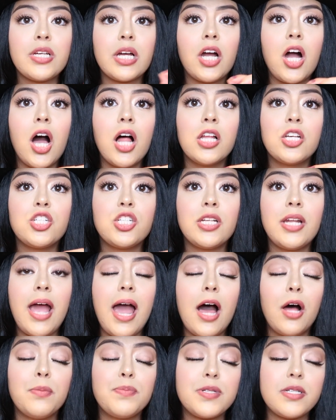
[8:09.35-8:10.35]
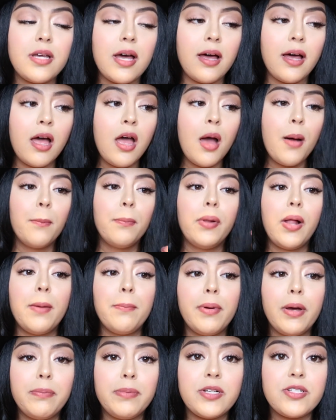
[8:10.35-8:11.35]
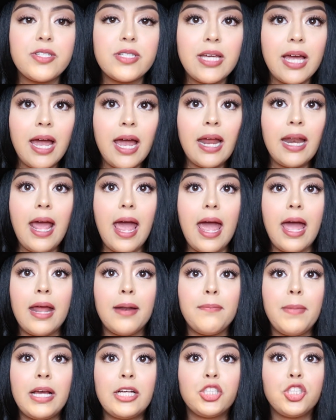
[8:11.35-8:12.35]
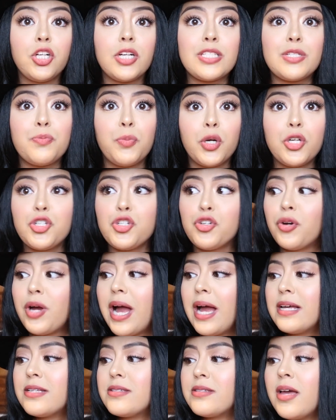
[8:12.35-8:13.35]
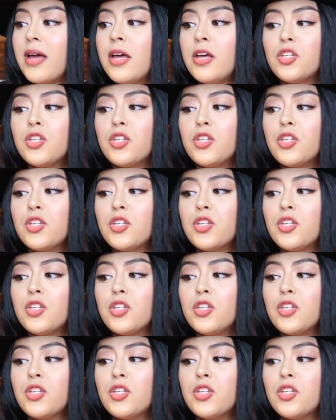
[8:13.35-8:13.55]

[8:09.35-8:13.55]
and collagen helps to plump up your skin and make sure it's moisturized.